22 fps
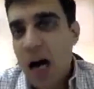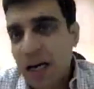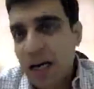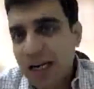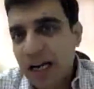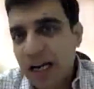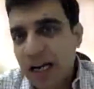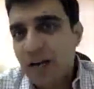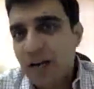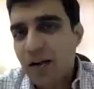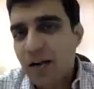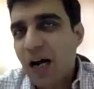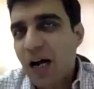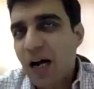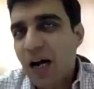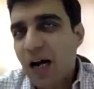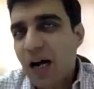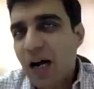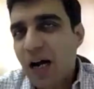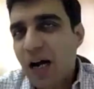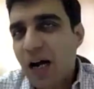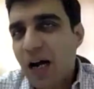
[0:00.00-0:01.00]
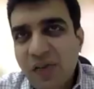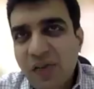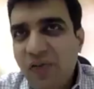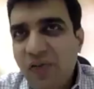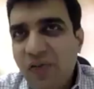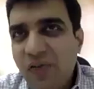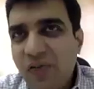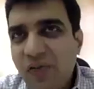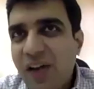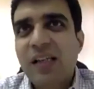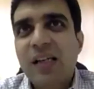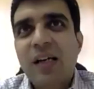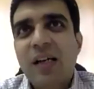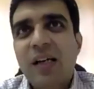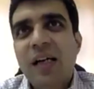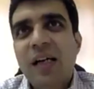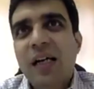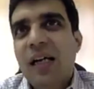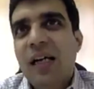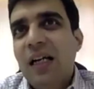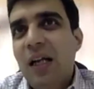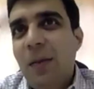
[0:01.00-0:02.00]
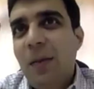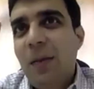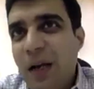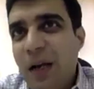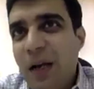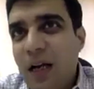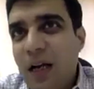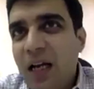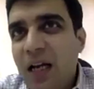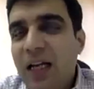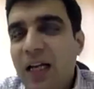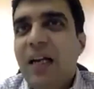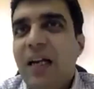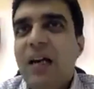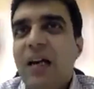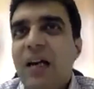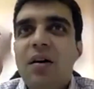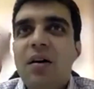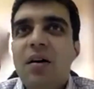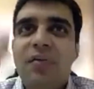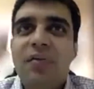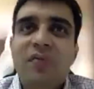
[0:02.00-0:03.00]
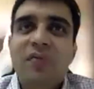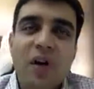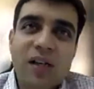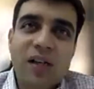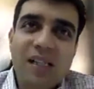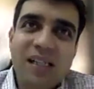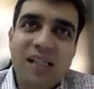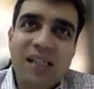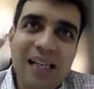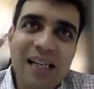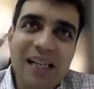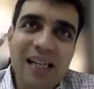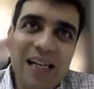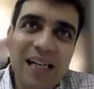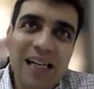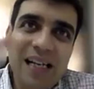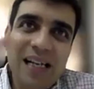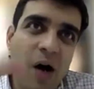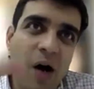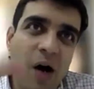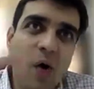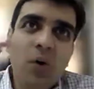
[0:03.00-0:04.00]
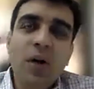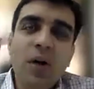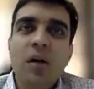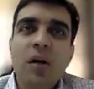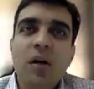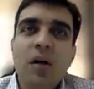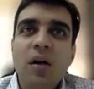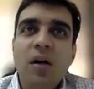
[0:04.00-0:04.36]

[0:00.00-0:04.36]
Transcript: Again, how is it fixed? Typically, for a seed round,